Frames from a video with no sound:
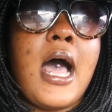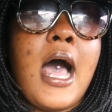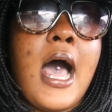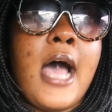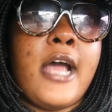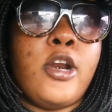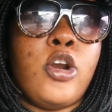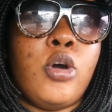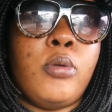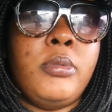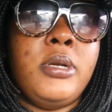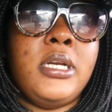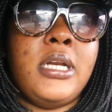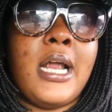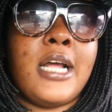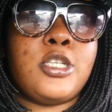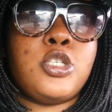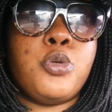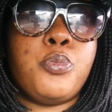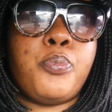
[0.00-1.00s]
I normally
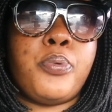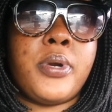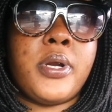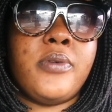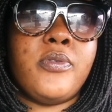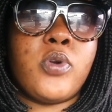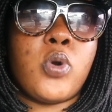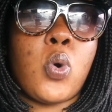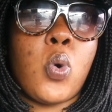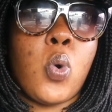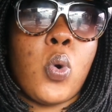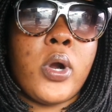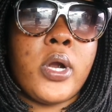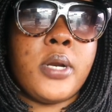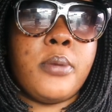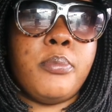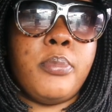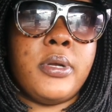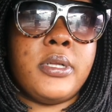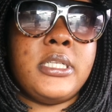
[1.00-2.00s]
like to
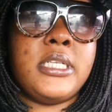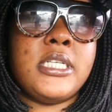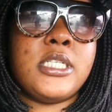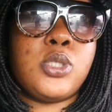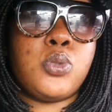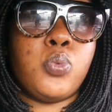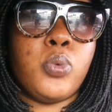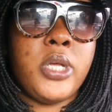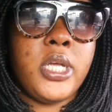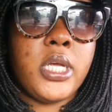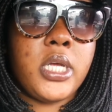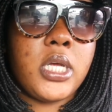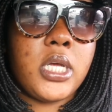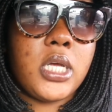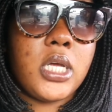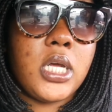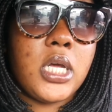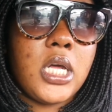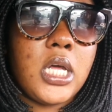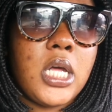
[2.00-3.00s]
pre-record, but this
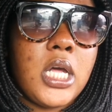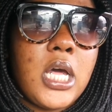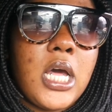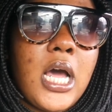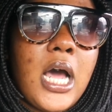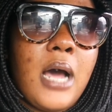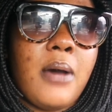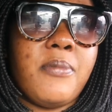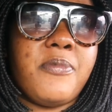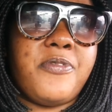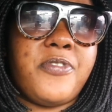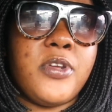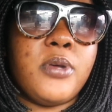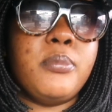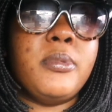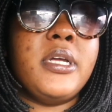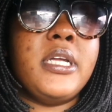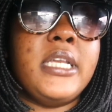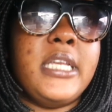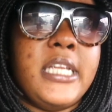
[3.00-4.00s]
week I'm
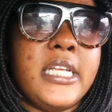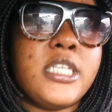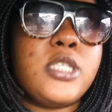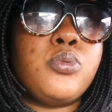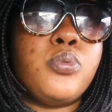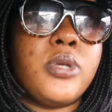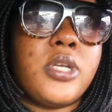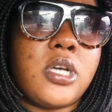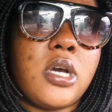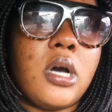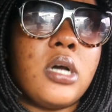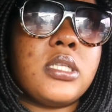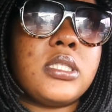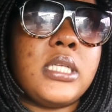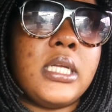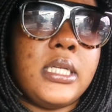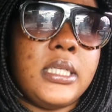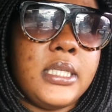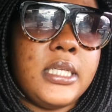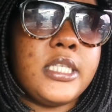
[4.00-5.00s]
filming this week
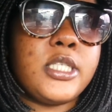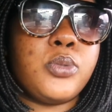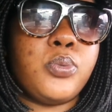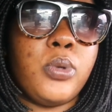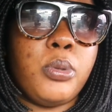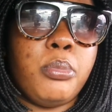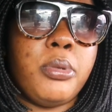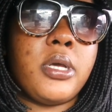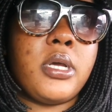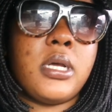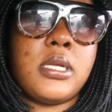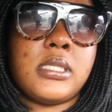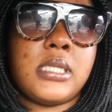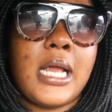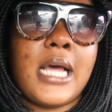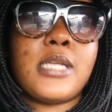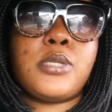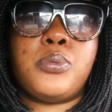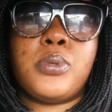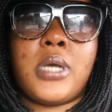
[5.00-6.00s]
content this week because
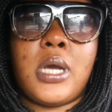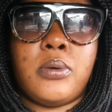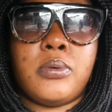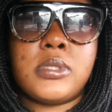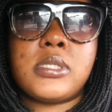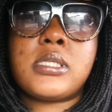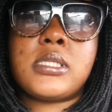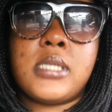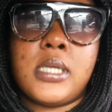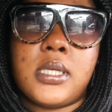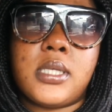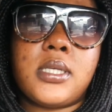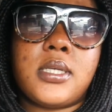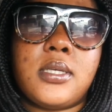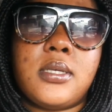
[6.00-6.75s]
last week I was sick.